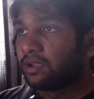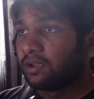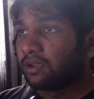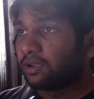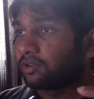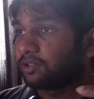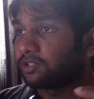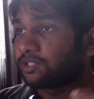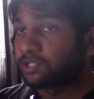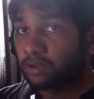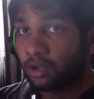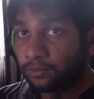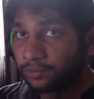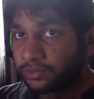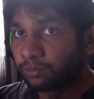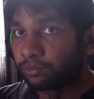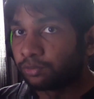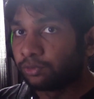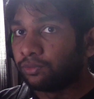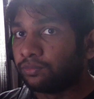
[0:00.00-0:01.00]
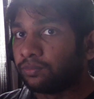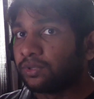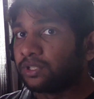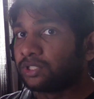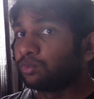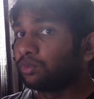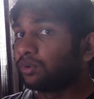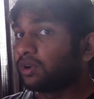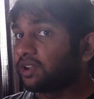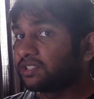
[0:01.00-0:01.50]
sculpt
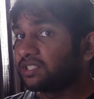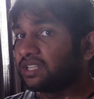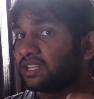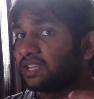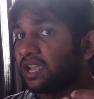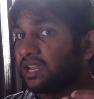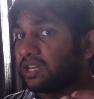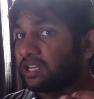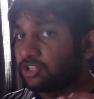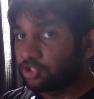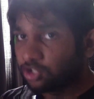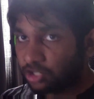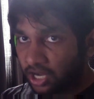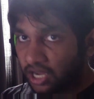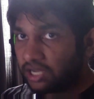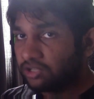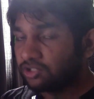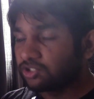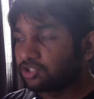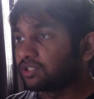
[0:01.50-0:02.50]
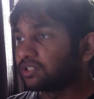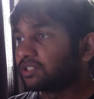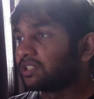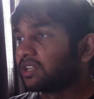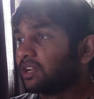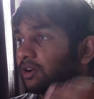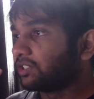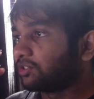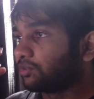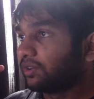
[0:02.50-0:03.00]
improvements, we're not seeing any changes,
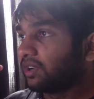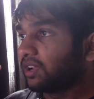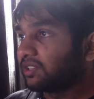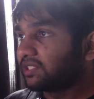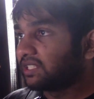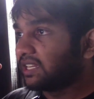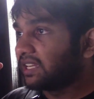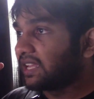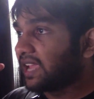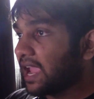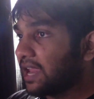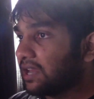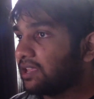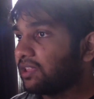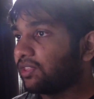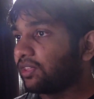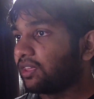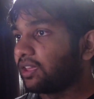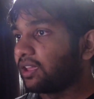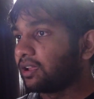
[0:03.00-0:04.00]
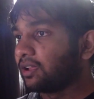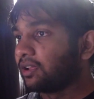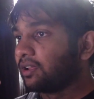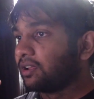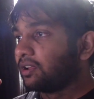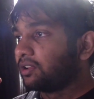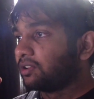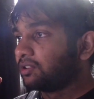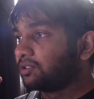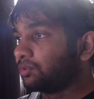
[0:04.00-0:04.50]
so we're not seeing anything
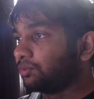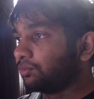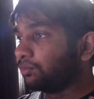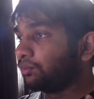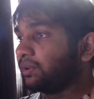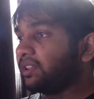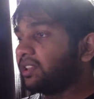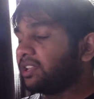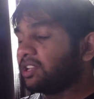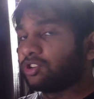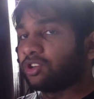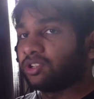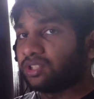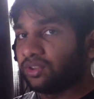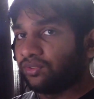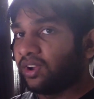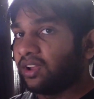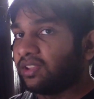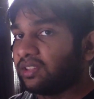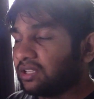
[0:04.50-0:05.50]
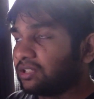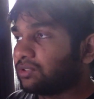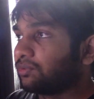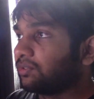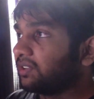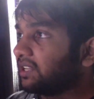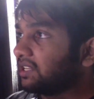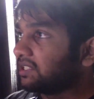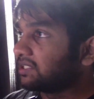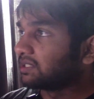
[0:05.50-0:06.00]
to really justify these
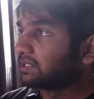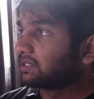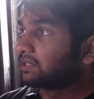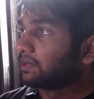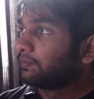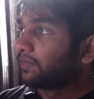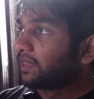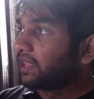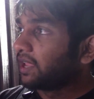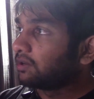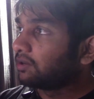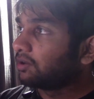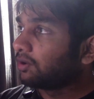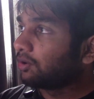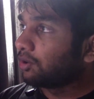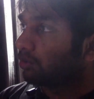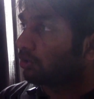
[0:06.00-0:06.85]
releases. And, you know,